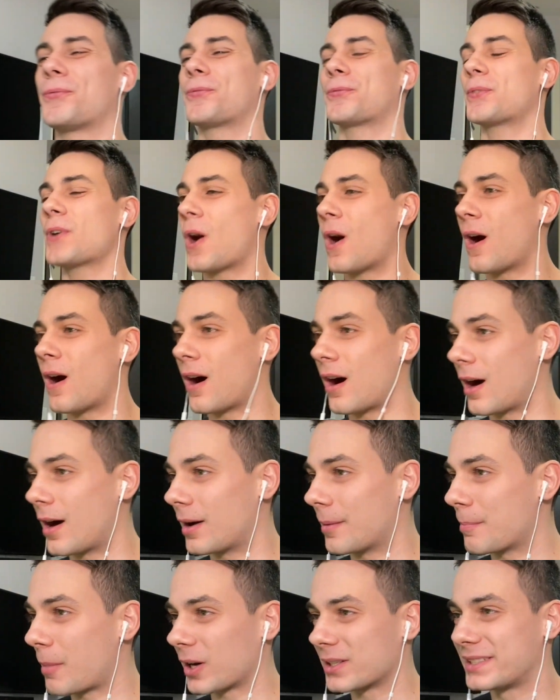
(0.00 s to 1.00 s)

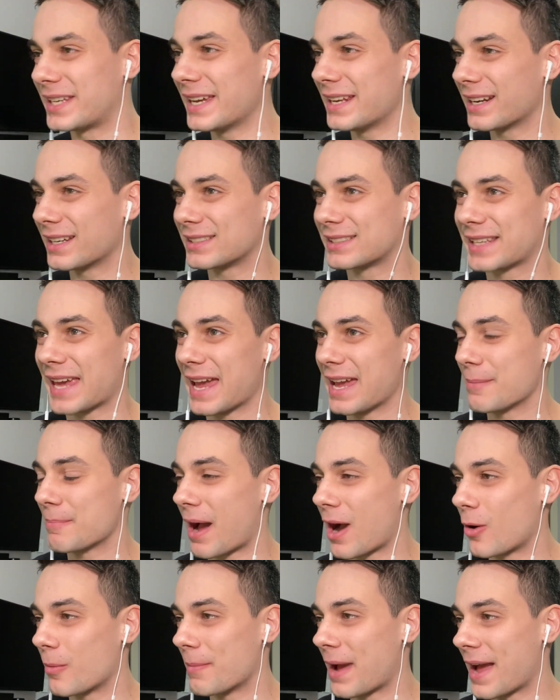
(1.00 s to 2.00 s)
Oh, Martinez came
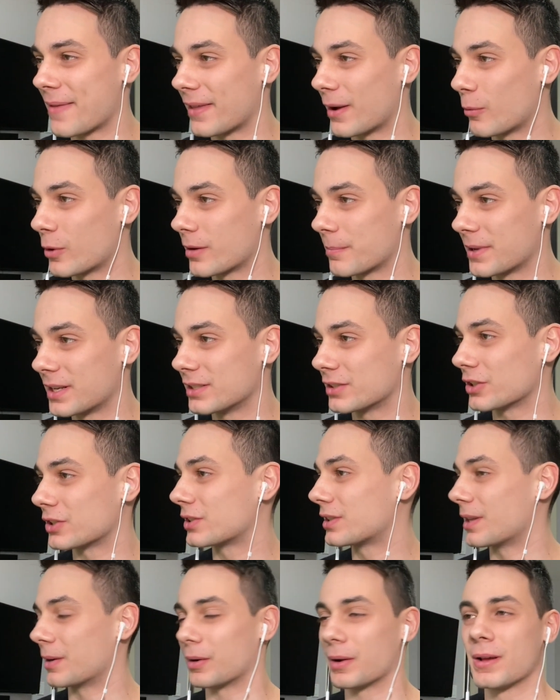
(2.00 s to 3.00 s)
out, man. That would have been
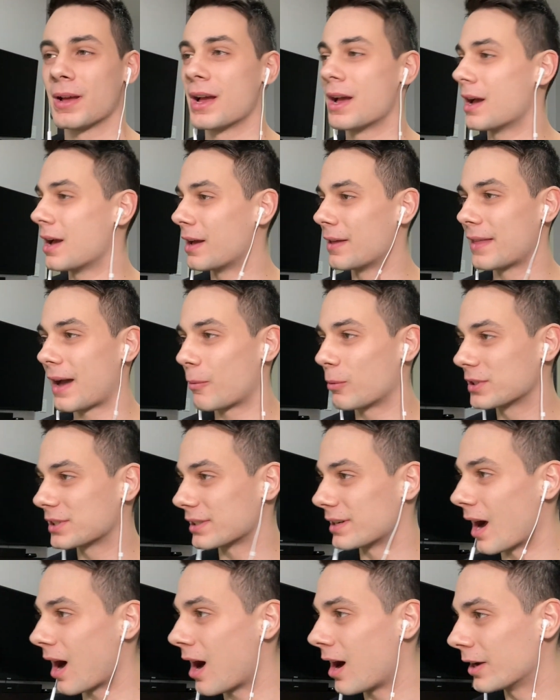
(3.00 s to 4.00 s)
just the... That was
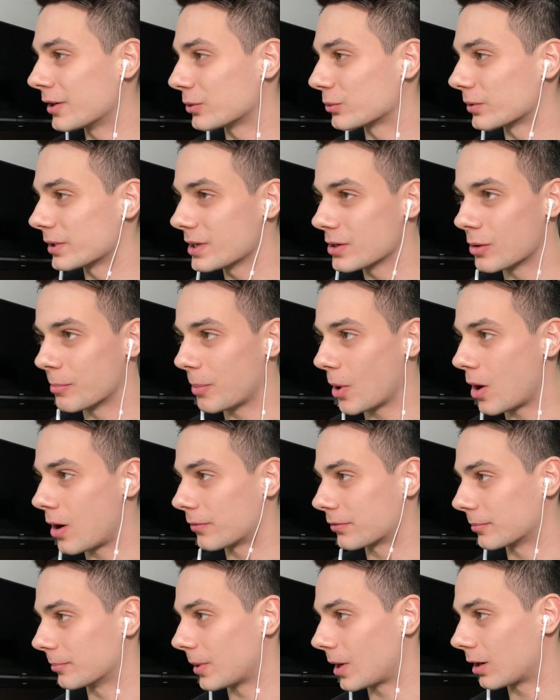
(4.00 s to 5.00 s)
an unreal ball
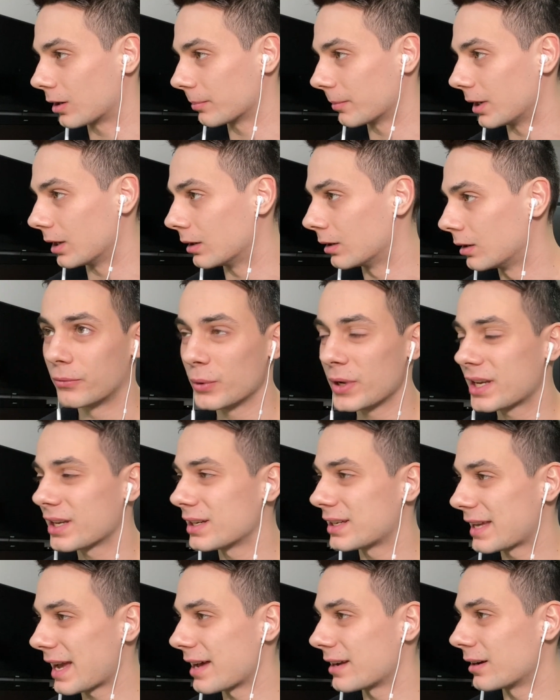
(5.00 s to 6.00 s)
from Pogba. We
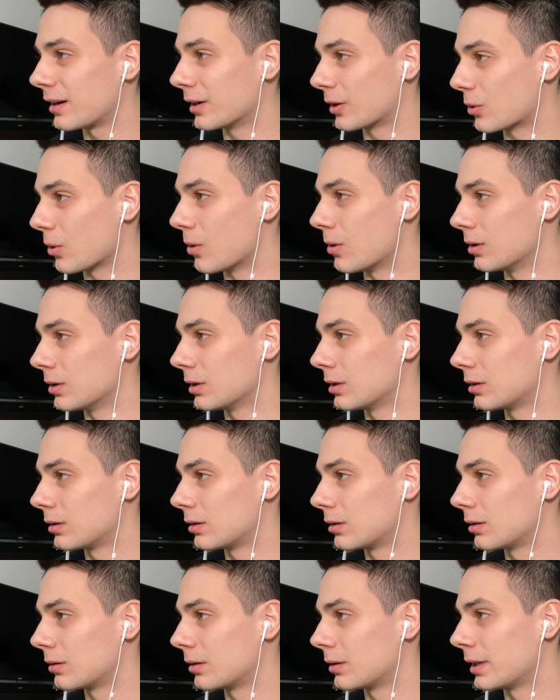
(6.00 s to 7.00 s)
could get a goal
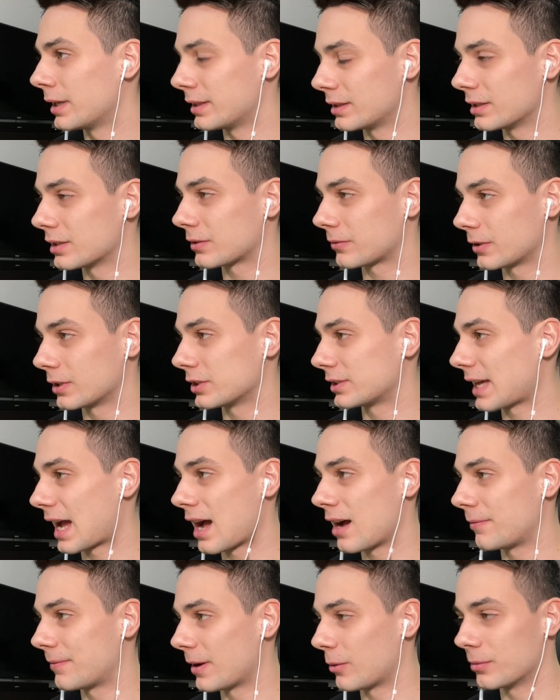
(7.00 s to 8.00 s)
in this first
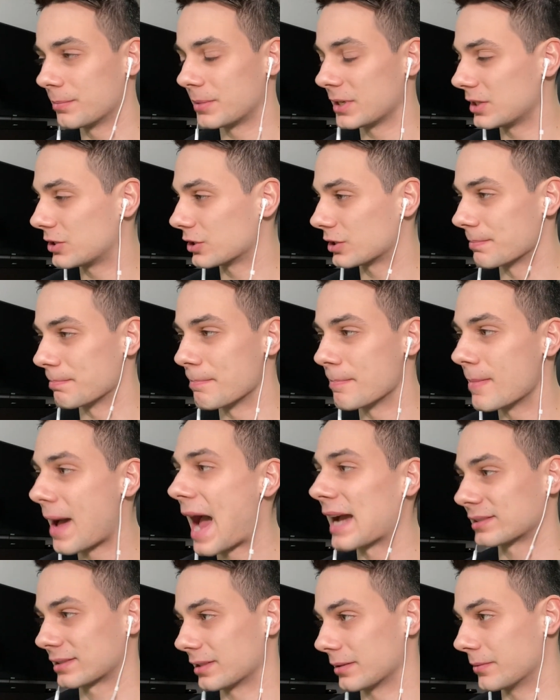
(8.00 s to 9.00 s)
half, that would be just
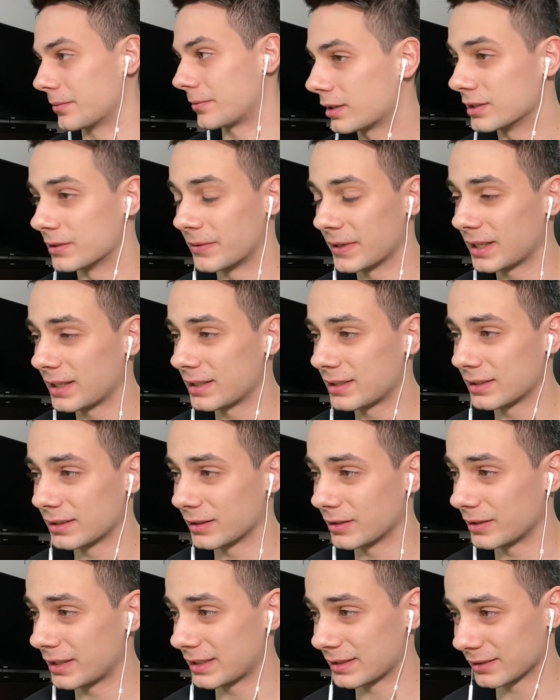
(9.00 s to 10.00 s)
massive. Villa
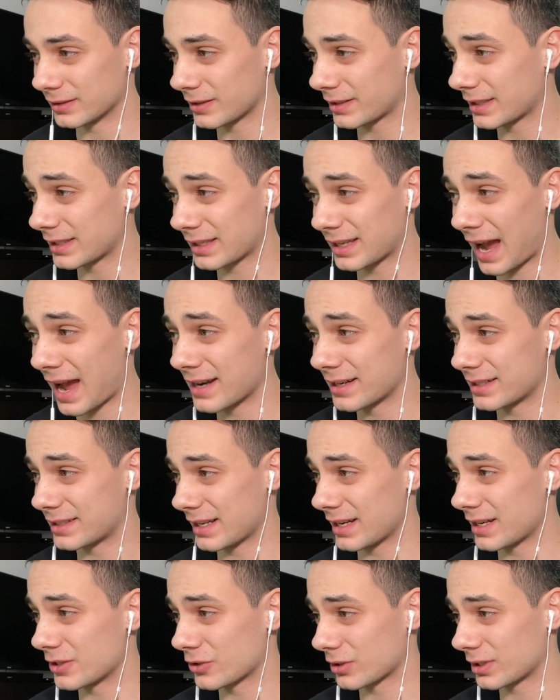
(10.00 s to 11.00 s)
is looking kind of
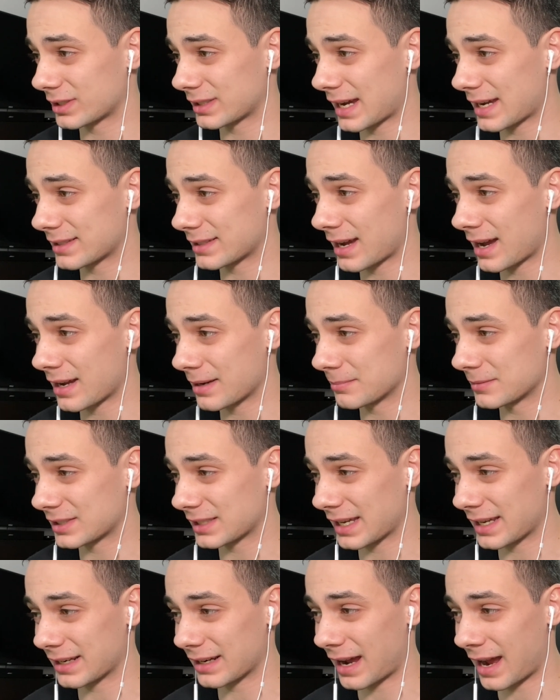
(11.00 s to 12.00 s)
dangerous at times,
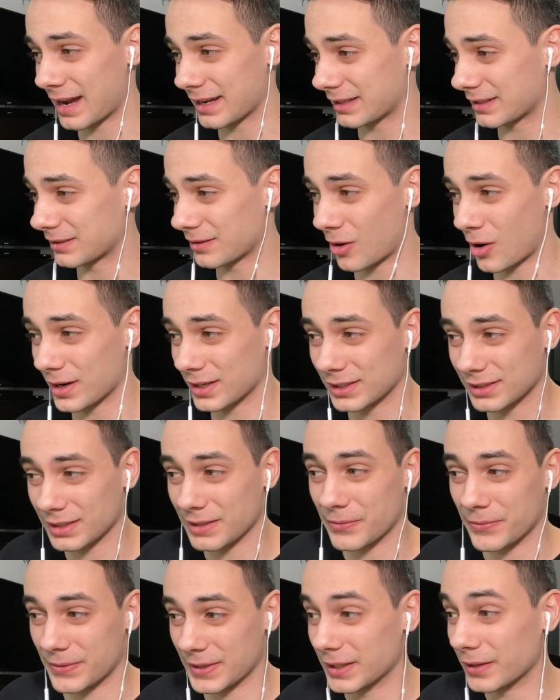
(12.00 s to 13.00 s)
and I can honestly
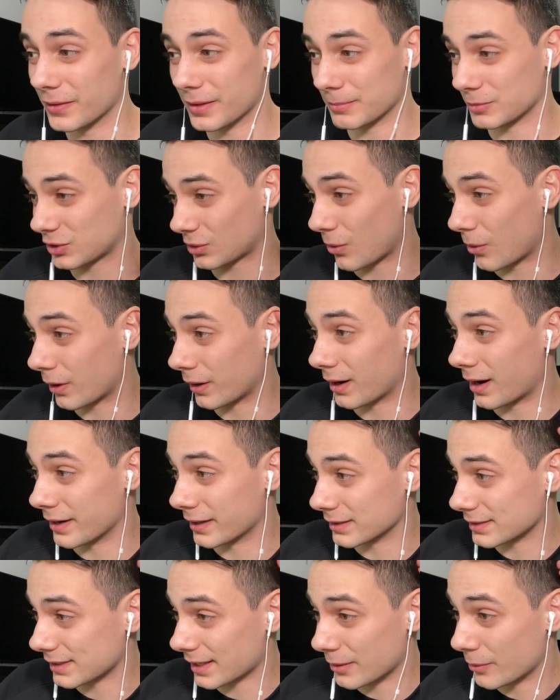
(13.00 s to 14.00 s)
feel them scoring on
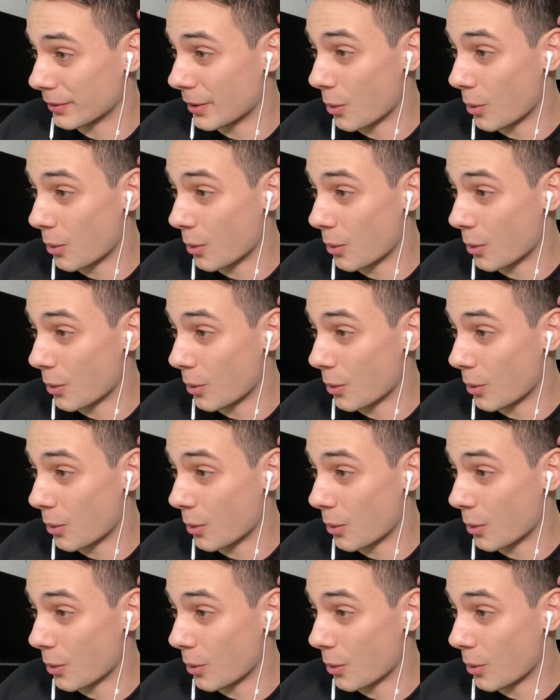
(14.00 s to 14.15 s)
us. I don't know